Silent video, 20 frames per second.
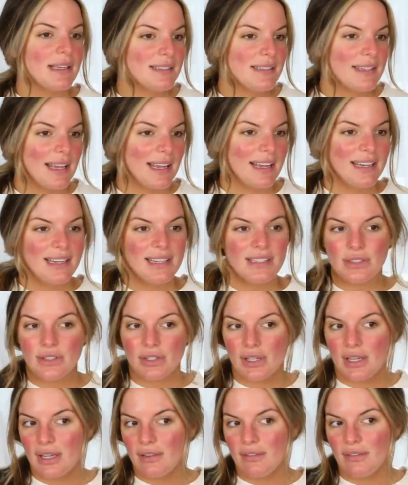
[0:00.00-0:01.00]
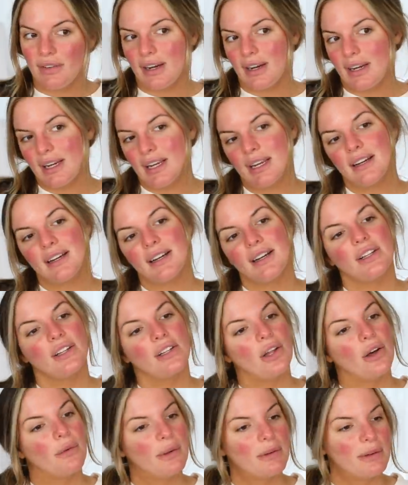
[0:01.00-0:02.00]
skin is looking very
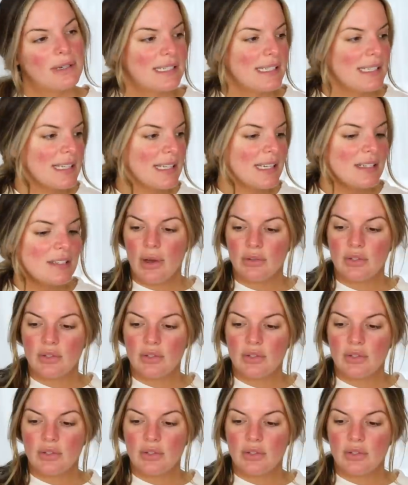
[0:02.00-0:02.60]
glowy recently.